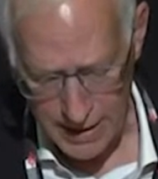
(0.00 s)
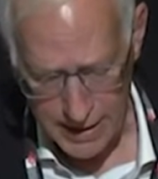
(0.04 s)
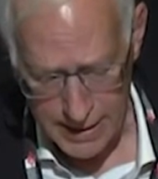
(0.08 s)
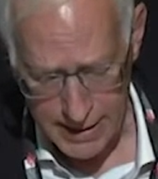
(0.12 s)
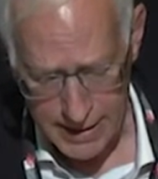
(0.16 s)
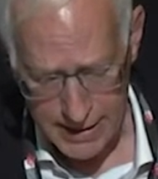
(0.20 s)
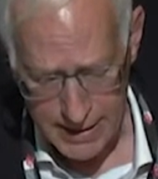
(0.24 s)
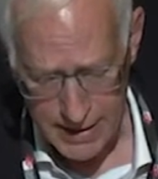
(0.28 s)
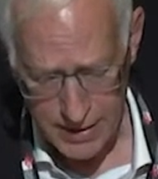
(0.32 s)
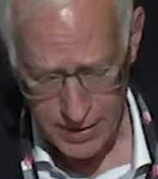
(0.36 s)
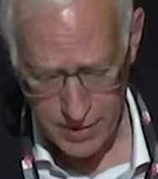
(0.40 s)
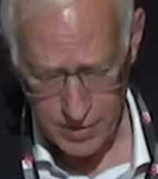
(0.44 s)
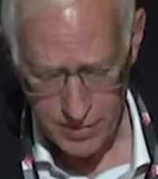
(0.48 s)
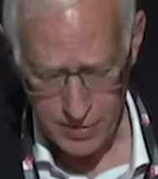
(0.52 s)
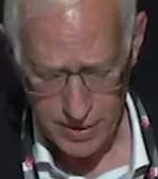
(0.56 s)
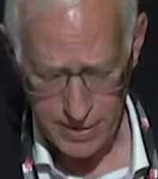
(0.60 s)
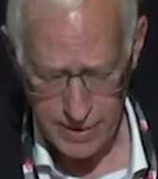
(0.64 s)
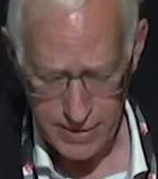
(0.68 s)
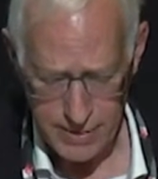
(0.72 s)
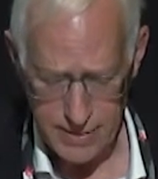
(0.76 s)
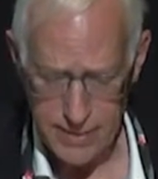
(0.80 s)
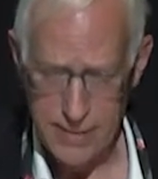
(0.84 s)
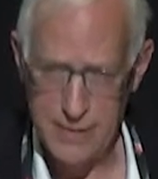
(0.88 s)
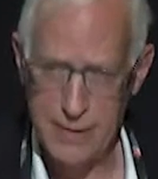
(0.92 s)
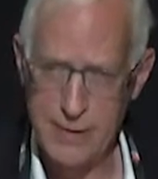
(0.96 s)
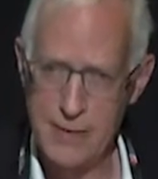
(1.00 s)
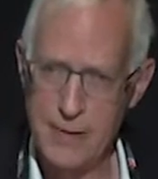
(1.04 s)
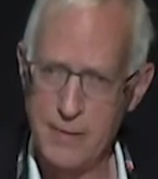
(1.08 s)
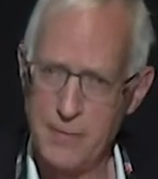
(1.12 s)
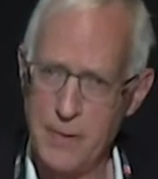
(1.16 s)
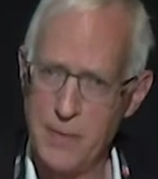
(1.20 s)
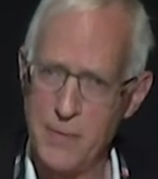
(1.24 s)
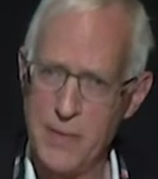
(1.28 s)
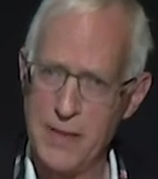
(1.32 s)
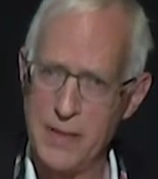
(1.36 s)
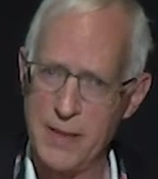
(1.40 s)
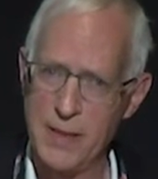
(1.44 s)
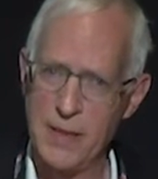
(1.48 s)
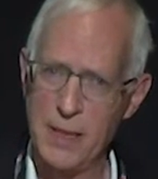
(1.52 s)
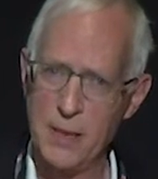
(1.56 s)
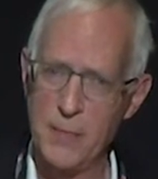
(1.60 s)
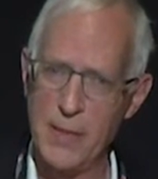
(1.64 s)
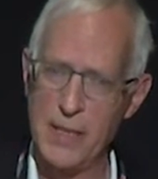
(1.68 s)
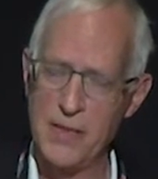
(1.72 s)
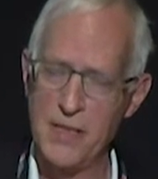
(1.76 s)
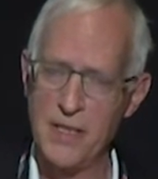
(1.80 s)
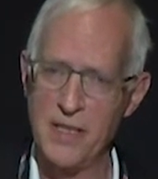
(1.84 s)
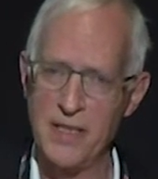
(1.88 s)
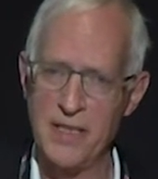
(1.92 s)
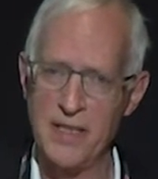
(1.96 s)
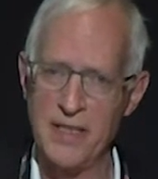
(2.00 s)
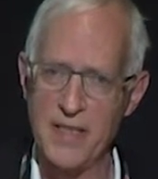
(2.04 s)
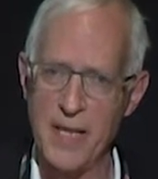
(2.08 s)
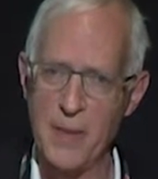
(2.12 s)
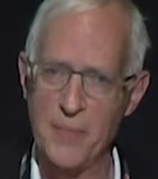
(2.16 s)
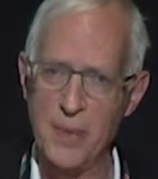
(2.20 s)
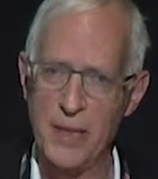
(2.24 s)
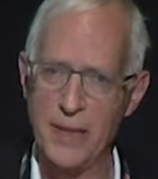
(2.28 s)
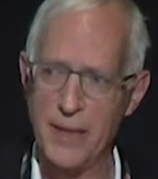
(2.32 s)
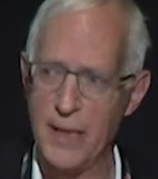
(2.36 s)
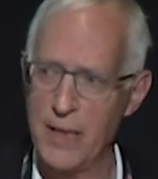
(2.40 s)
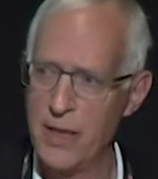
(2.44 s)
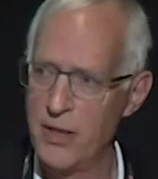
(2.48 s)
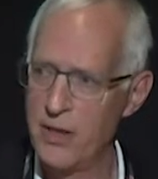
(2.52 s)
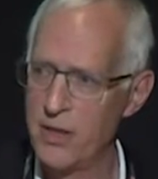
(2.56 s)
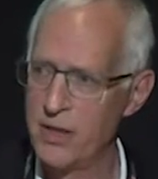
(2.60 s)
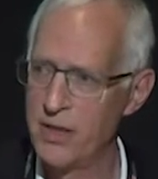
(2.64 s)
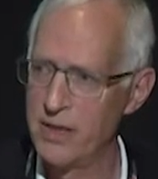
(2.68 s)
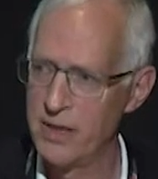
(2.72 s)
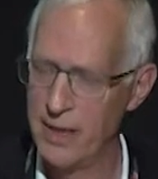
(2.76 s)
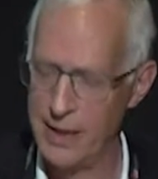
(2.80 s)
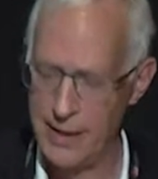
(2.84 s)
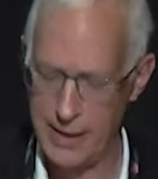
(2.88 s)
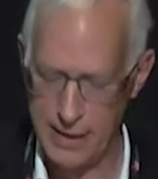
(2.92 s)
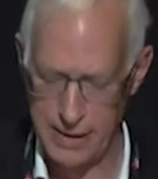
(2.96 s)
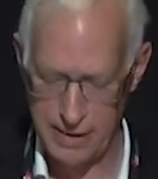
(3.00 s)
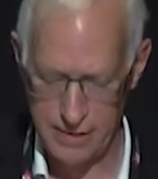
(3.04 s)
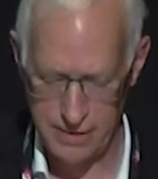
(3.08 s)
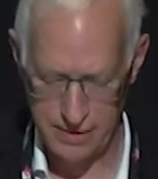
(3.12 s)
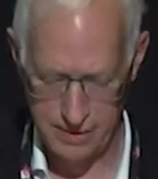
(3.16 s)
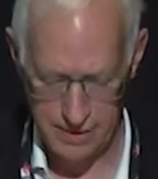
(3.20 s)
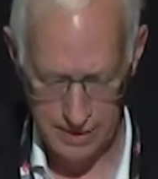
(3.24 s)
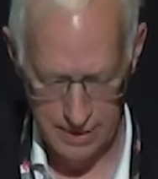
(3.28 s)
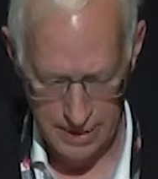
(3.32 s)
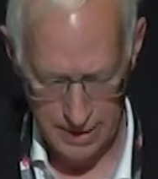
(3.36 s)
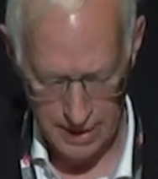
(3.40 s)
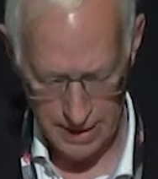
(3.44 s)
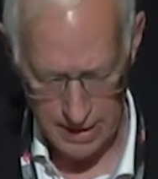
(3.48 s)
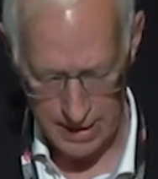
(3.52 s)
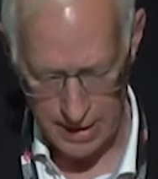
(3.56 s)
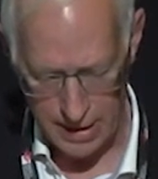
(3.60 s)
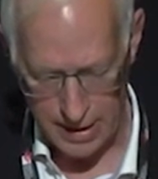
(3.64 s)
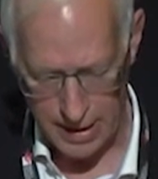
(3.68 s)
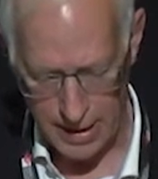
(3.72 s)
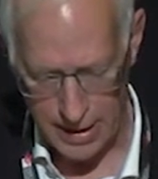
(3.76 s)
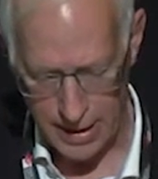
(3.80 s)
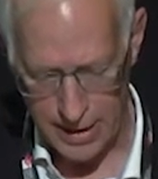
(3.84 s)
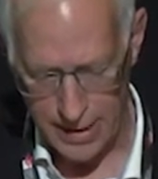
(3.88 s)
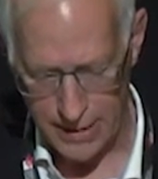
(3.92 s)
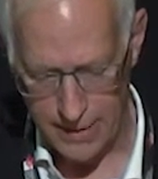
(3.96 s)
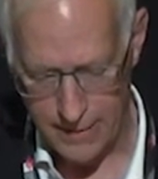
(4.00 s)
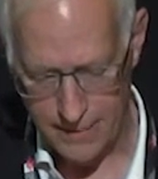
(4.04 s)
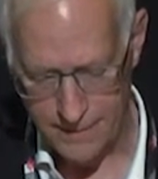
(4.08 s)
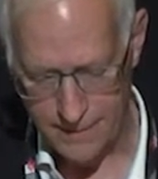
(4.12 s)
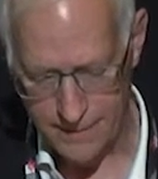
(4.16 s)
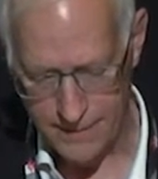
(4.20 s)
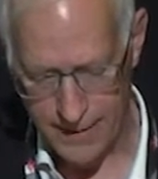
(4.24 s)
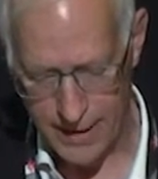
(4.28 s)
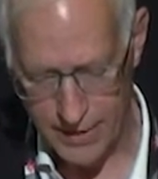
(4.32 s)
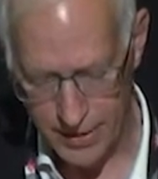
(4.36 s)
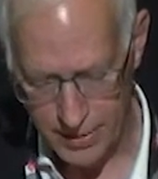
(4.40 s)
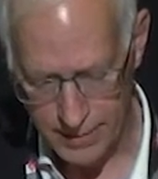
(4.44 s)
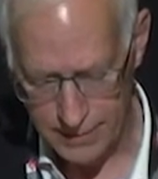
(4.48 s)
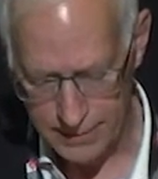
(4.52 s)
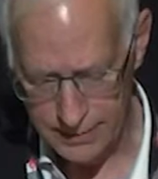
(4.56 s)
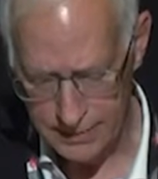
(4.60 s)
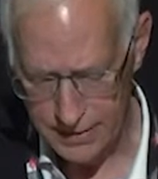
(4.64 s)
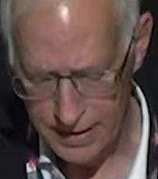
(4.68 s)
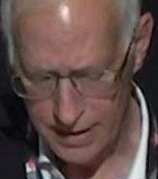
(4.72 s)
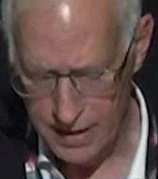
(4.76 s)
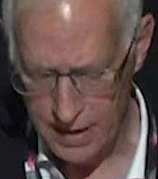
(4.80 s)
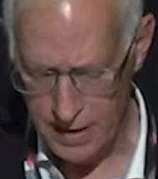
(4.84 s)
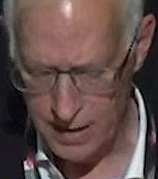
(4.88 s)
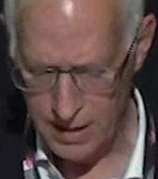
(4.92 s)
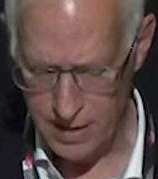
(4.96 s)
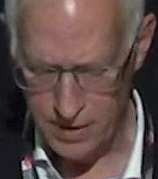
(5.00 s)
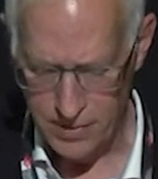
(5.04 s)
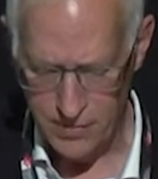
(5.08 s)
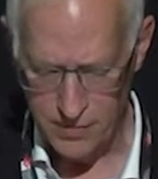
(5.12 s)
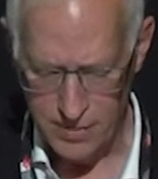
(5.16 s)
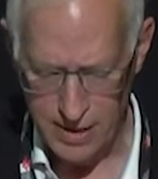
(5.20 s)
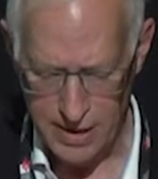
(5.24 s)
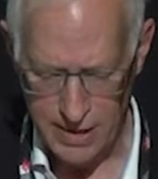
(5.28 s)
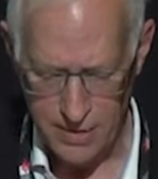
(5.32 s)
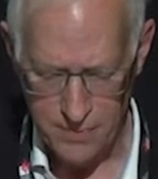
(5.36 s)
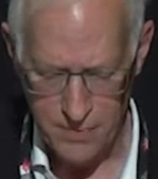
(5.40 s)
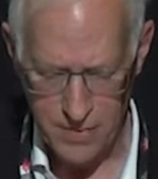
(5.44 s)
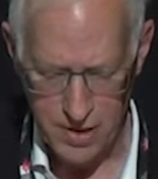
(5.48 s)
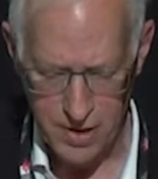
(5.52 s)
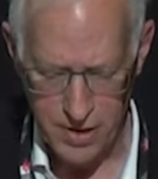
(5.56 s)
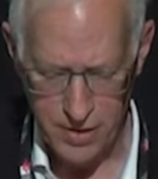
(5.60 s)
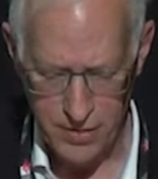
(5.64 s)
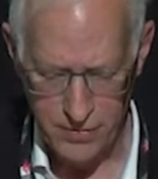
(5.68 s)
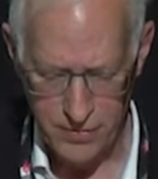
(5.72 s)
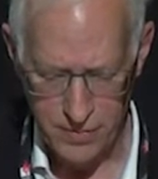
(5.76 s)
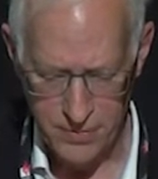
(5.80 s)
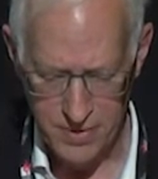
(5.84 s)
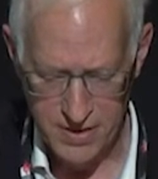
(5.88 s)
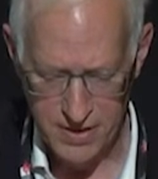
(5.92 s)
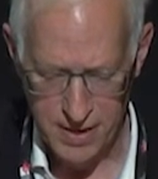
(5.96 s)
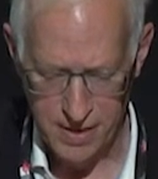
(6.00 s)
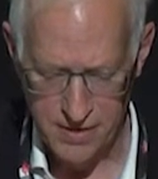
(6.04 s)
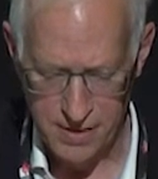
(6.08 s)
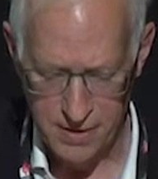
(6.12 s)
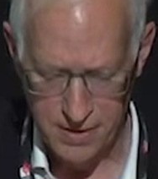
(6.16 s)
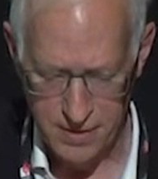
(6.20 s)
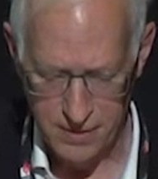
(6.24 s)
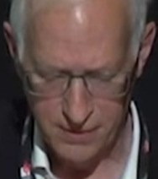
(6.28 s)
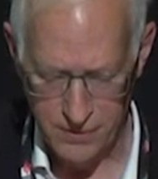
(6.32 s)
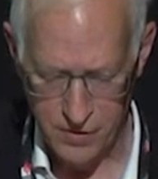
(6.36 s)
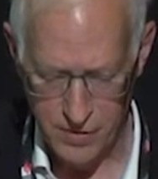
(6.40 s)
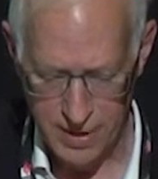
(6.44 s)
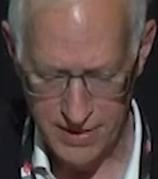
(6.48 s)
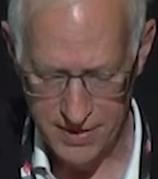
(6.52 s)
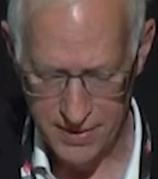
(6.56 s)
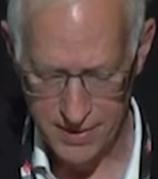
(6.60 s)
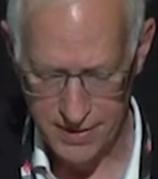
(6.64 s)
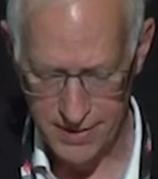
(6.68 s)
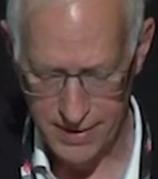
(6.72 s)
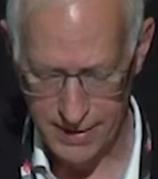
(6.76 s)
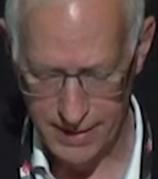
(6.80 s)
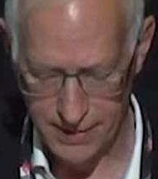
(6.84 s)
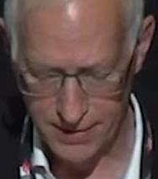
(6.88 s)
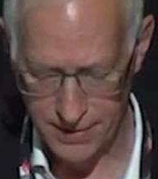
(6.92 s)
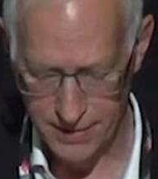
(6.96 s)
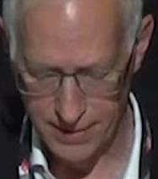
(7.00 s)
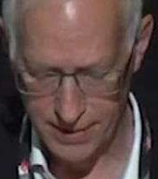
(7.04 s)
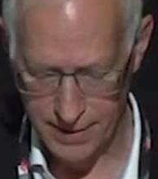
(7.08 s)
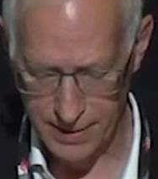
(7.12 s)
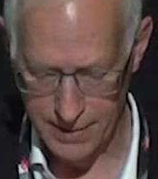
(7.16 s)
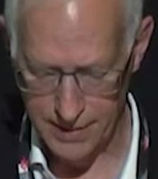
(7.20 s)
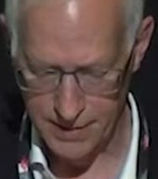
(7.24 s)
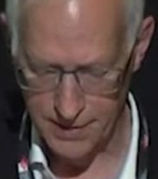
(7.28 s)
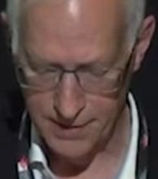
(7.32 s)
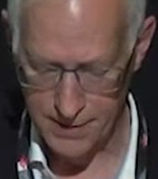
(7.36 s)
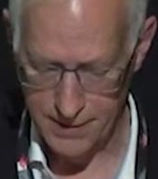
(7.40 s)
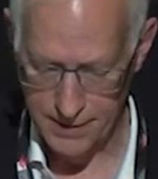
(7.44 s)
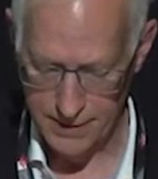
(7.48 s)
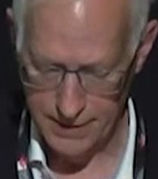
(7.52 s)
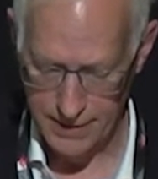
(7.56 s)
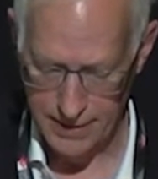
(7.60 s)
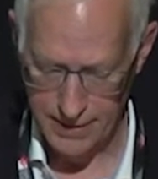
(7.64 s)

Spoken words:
history, when we think about it, its application in fashion has really emerged from studies of dress and textiles.